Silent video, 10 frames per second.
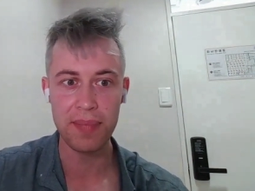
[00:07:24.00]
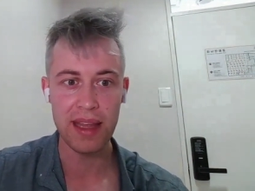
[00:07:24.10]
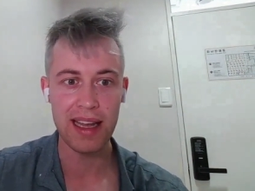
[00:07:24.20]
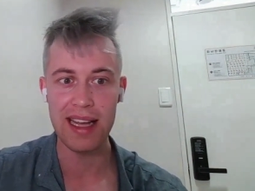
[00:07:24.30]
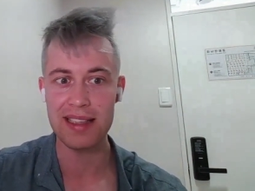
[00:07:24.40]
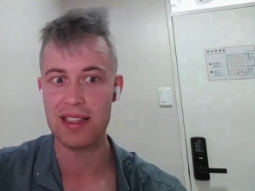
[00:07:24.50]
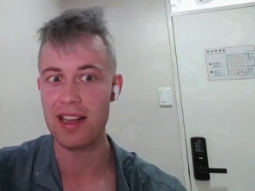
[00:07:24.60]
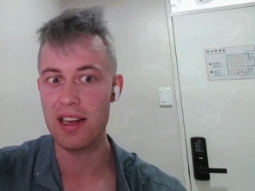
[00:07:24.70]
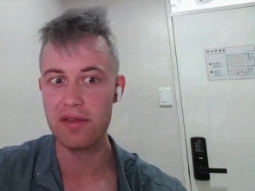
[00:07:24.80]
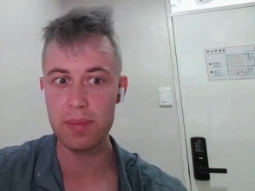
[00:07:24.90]
and has a
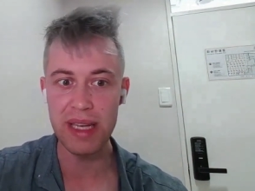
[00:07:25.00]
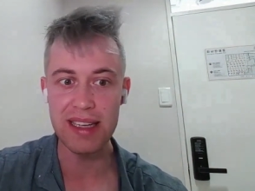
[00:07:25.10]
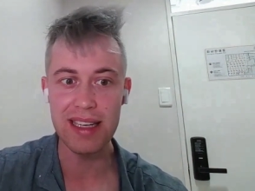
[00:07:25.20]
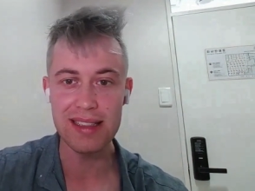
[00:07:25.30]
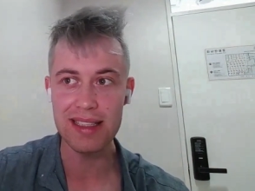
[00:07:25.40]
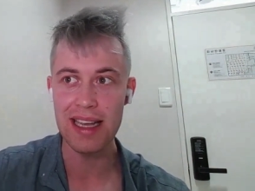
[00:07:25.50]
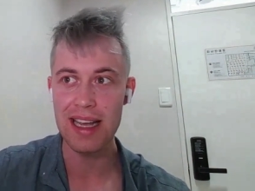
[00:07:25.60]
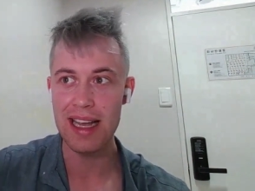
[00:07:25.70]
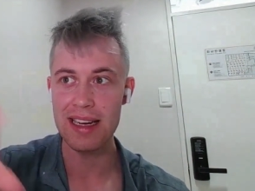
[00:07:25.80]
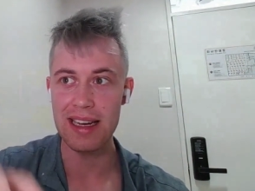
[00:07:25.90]
lot of opinions,
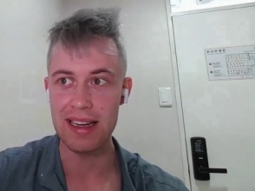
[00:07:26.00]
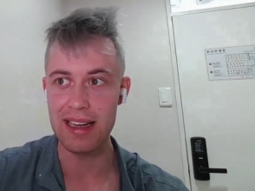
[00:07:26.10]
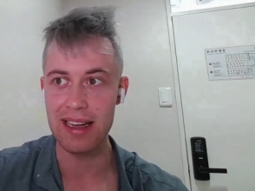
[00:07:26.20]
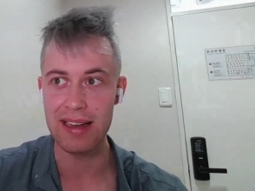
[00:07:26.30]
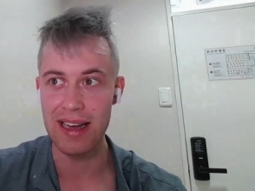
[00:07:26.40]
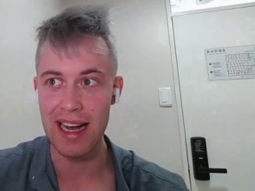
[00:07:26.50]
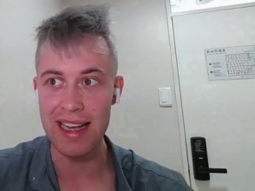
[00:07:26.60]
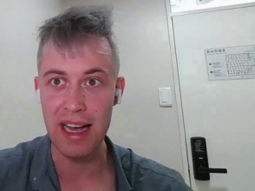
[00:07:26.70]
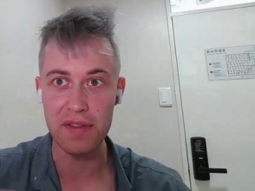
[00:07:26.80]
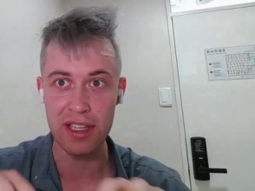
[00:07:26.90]
and I
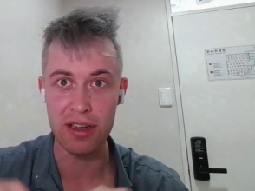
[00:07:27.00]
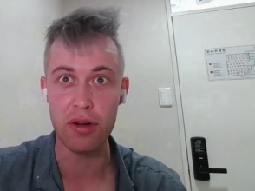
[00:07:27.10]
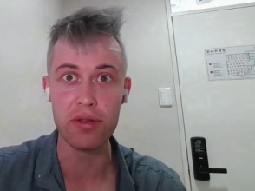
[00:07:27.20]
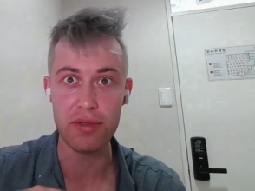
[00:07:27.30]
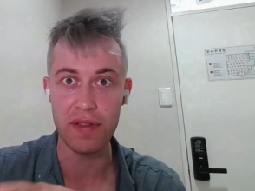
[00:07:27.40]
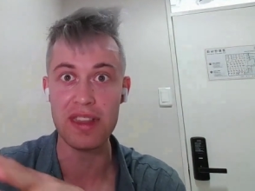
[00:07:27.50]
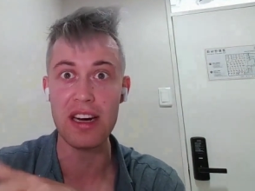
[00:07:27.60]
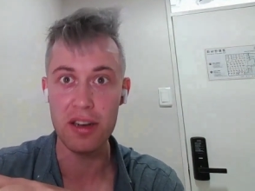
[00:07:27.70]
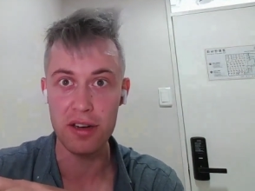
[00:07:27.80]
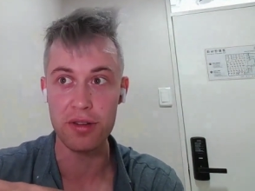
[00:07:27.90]
have to code with
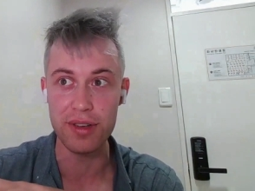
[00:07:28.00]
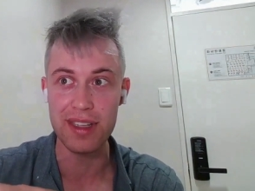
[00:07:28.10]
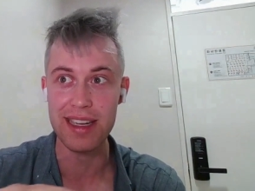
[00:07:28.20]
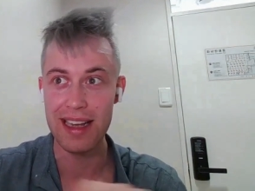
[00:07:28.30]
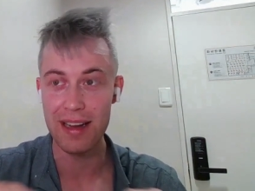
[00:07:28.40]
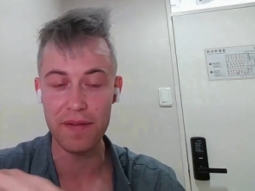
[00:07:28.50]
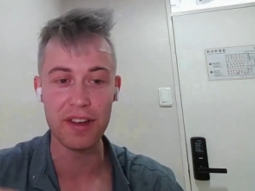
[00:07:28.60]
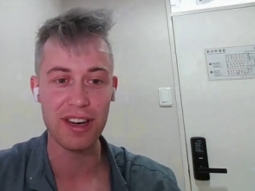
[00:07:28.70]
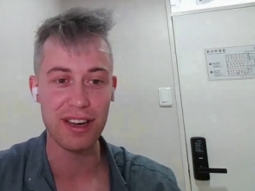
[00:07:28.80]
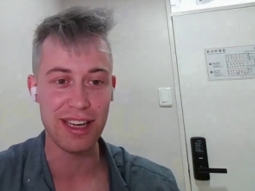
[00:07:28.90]
their code and
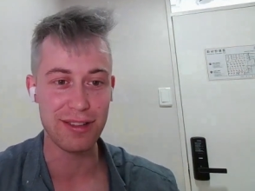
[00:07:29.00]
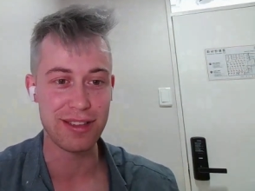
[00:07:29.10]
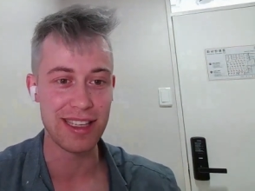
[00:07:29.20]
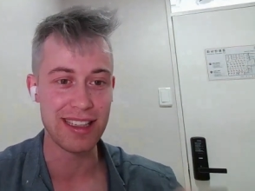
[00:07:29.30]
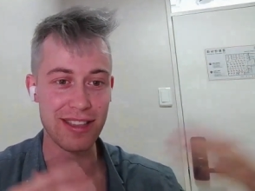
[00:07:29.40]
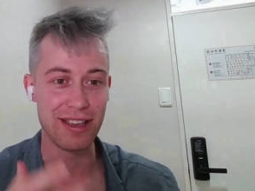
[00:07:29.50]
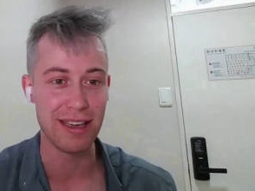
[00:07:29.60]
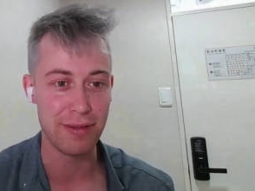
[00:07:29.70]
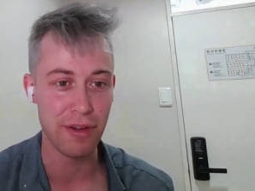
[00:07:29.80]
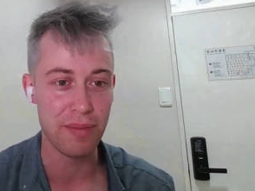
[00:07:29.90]
figure out how to integrate
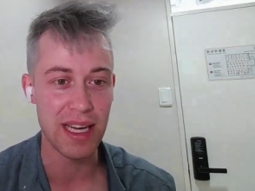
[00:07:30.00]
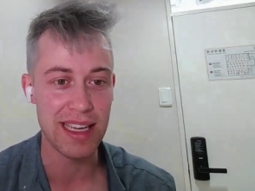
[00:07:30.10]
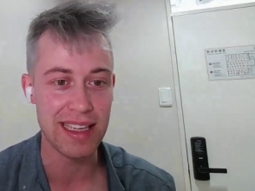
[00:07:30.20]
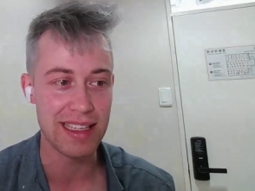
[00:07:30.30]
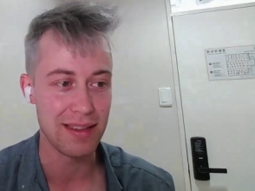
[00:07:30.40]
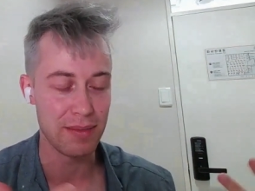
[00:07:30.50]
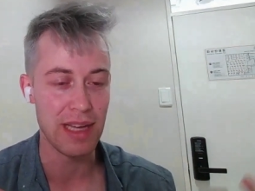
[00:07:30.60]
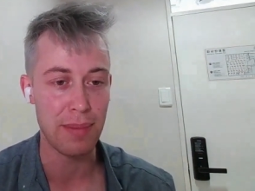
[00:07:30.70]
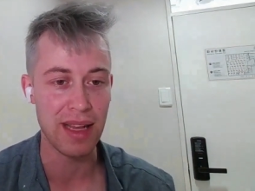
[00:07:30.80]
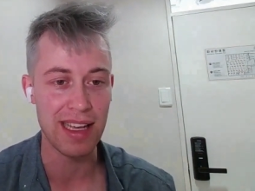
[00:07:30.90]
it with my
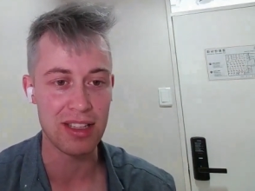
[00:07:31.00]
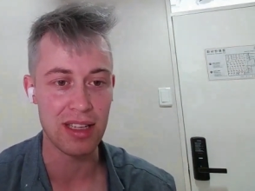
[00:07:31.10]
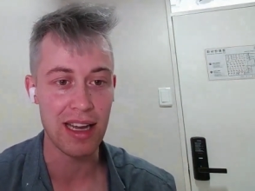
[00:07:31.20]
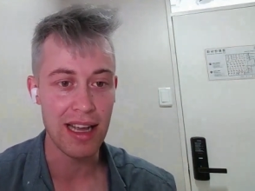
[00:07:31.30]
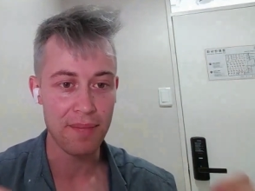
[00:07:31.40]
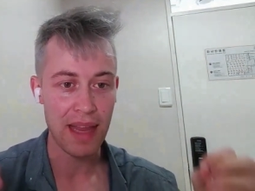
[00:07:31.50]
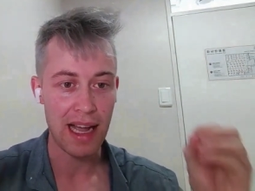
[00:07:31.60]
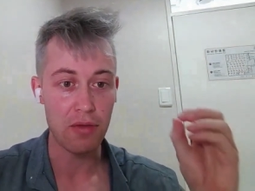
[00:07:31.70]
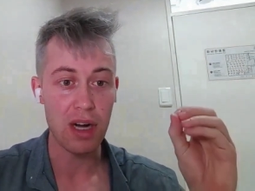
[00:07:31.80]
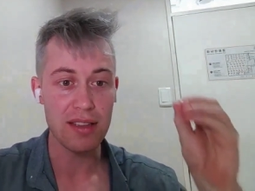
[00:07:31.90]
application.
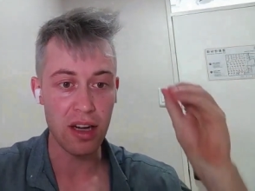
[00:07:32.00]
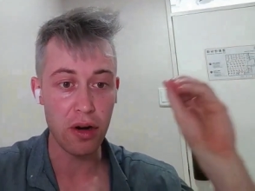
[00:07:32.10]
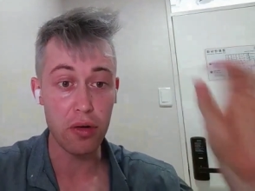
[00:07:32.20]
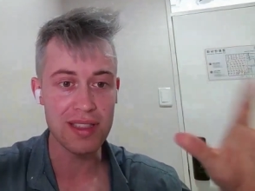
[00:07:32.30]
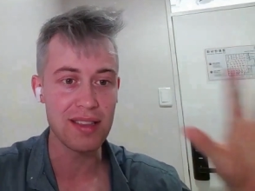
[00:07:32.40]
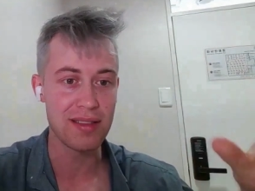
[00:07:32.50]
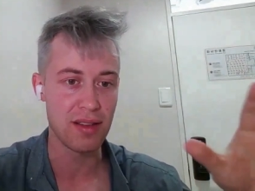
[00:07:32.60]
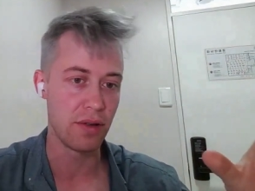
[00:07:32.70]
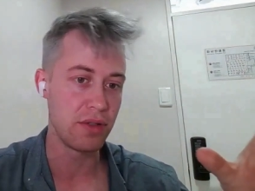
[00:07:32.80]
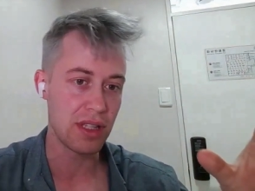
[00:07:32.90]
I want a hosted
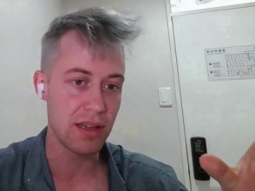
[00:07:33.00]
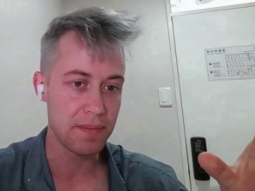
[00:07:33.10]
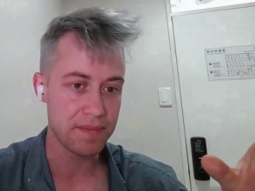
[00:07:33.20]
solution.